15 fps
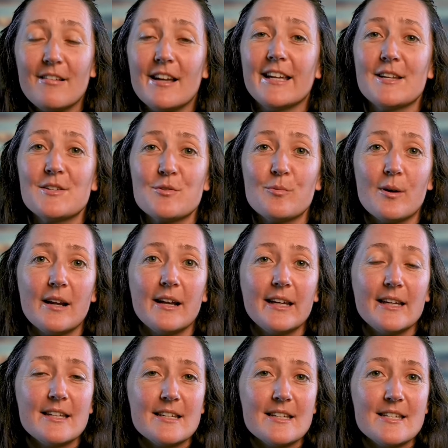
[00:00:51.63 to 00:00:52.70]
I get to
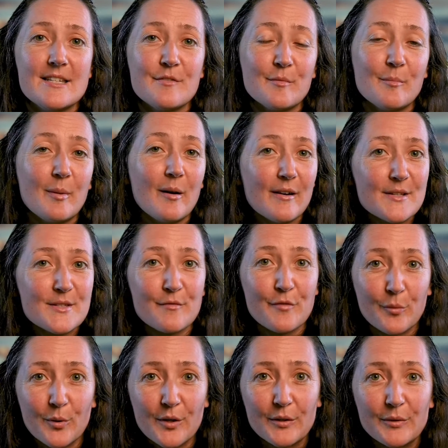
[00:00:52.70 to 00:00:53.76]
work in different parts of
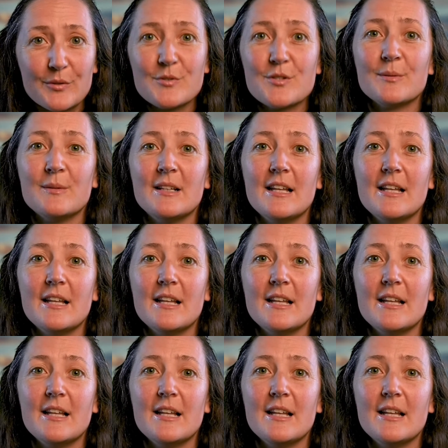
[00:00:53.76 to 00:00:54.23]
the world,